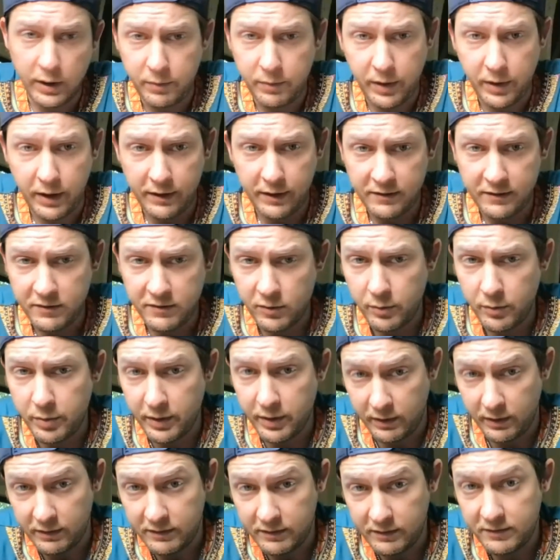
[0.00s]
It pays your
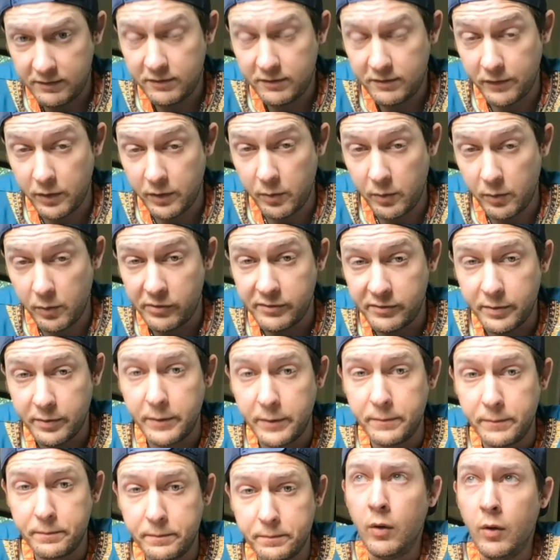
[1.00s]
bills for the most
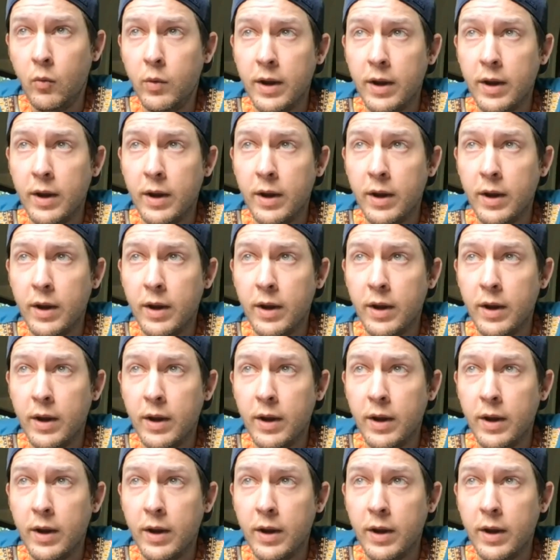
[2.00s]
part.